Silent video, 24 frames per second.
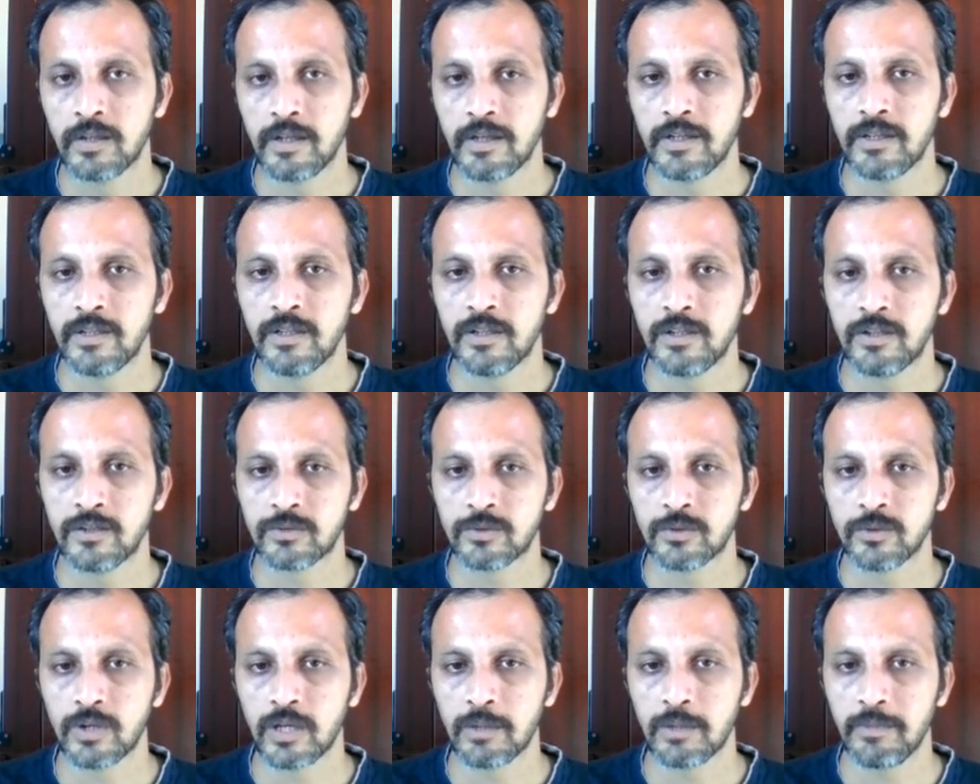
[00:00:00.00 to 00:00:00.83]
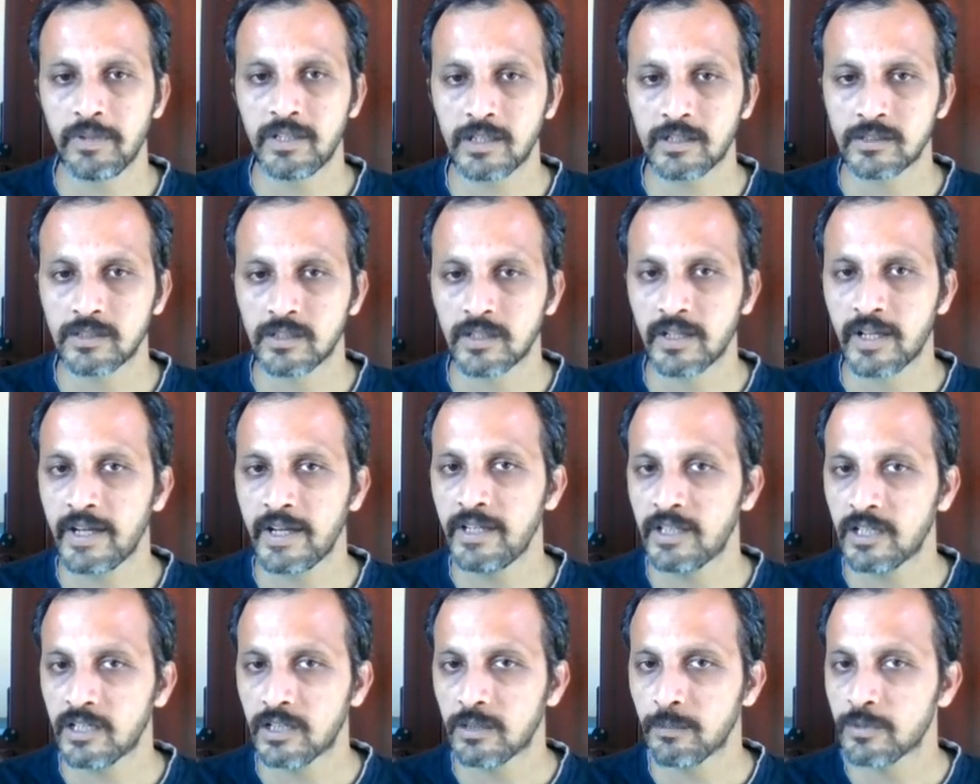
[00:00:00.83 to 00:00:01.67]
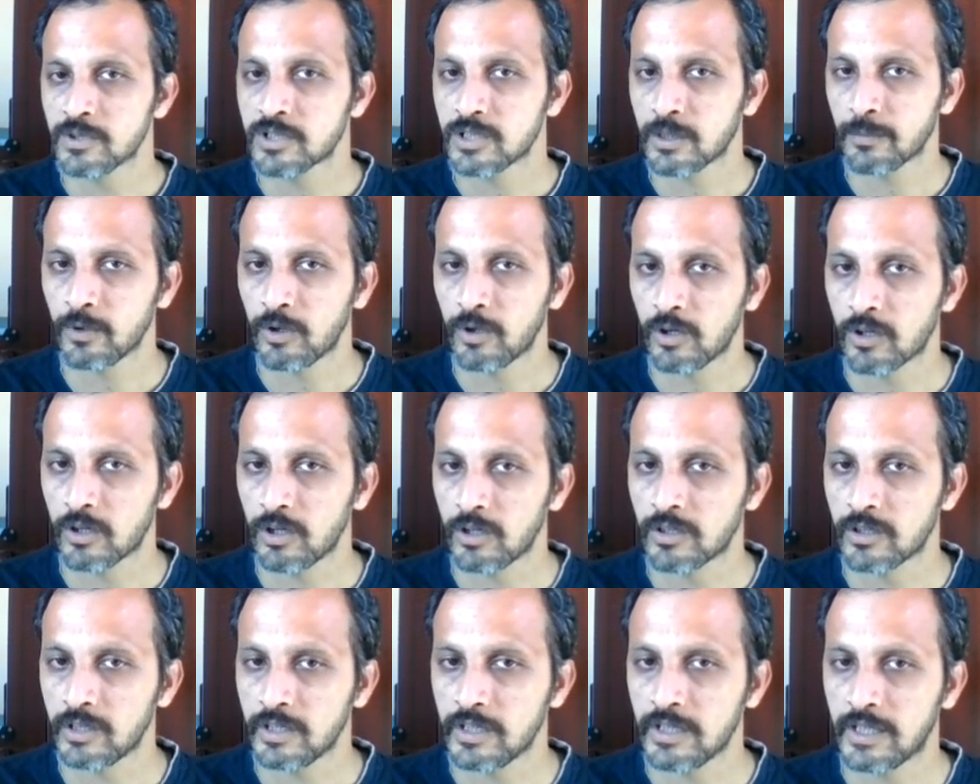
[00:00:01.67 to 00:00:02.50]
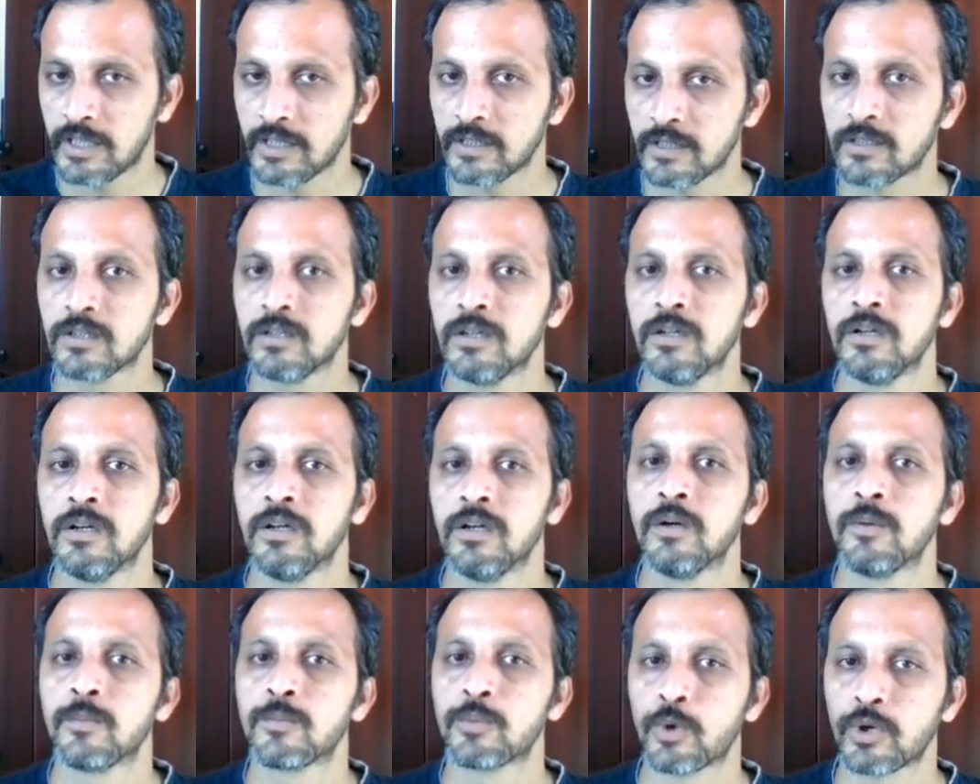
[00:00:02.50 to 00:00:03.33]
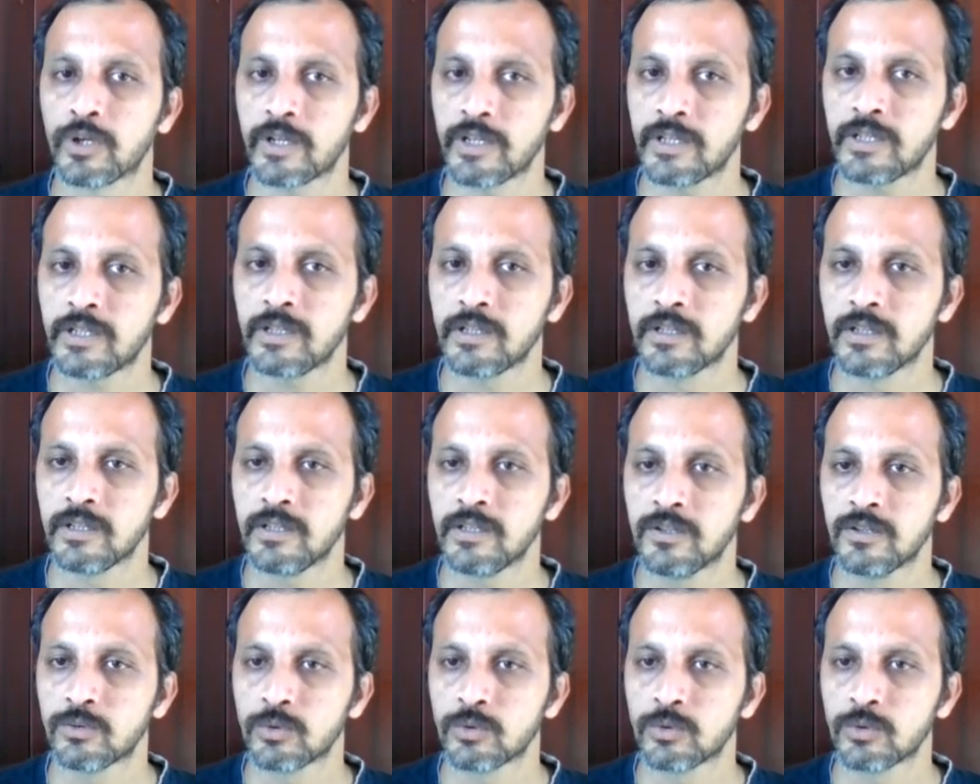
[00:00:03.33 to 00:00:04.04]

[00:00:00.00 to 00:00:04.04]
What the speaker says: Right? So I mean like the knight and the bishop are already like protecting it.